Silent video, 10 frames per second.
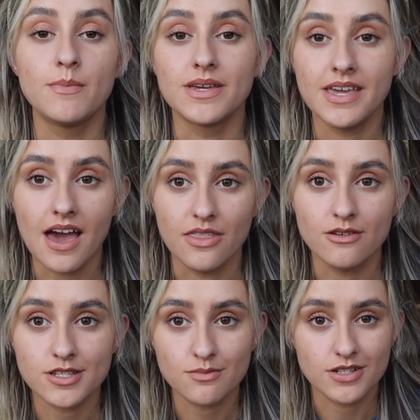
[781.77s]
But yeah,
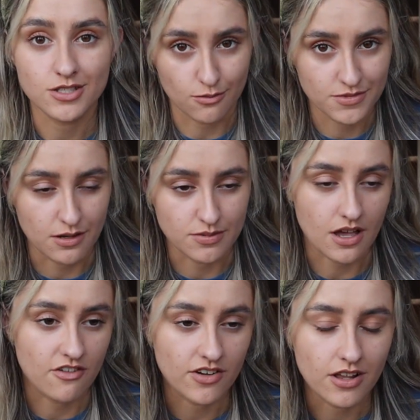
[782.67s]
those are my top tips.
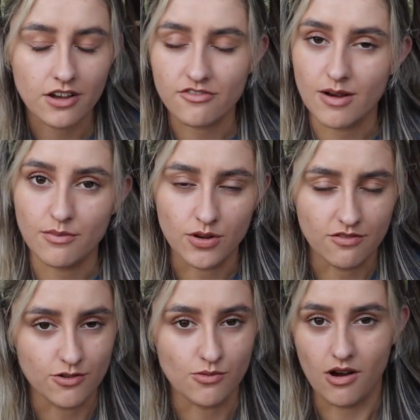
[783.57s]
I feel like I've rambled on
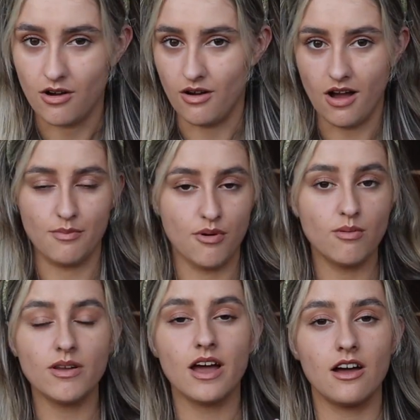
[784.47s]
for a while. I
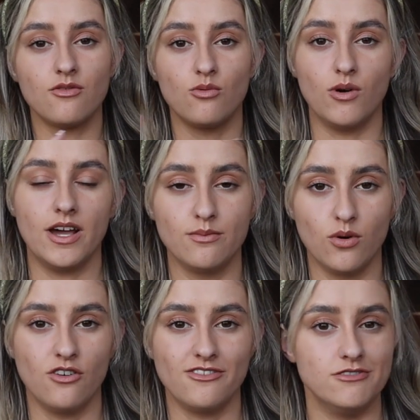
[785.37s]
probably have way
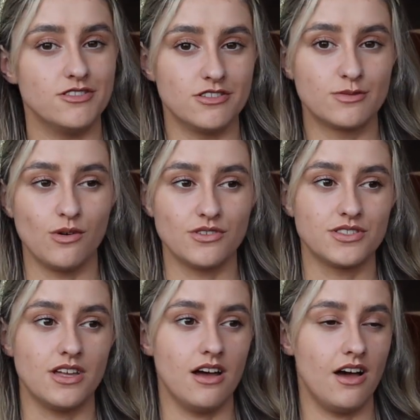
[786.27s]
more photo spots
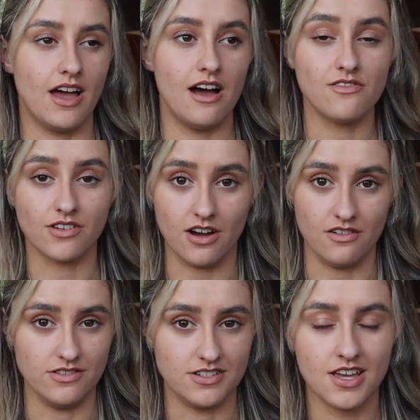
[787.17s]
that I haven't
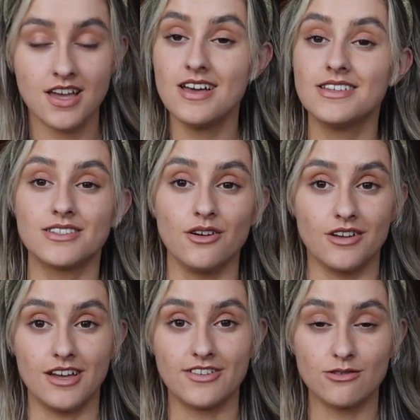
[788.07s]
covered. So
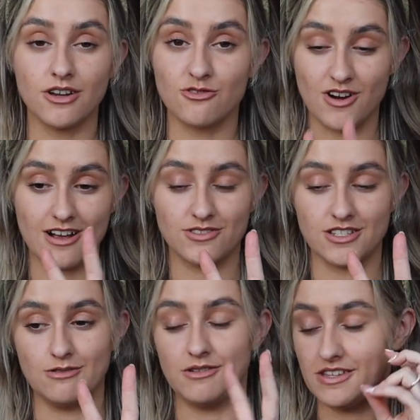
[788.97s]
if you want a round
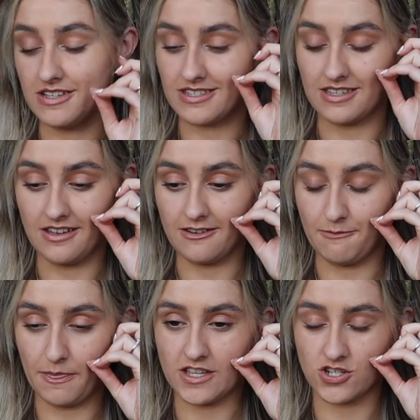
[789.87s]
two of this,
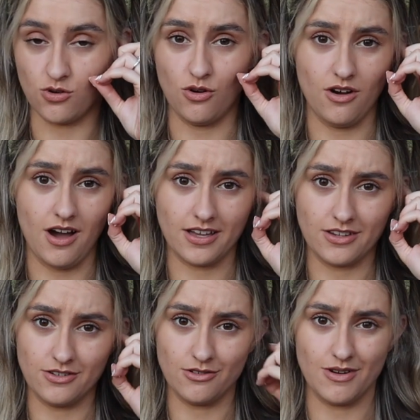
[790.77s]
then sure, I can
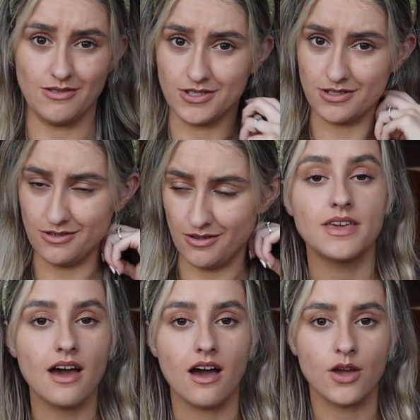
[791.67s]
do a round two.
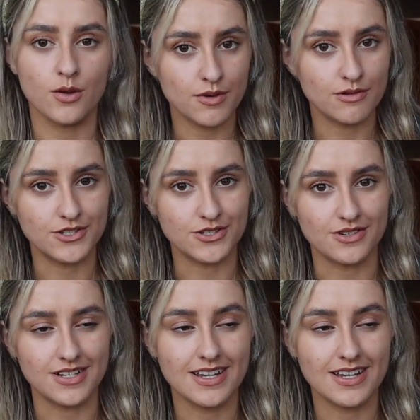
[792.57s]
Yeah, I hope you enjoyed.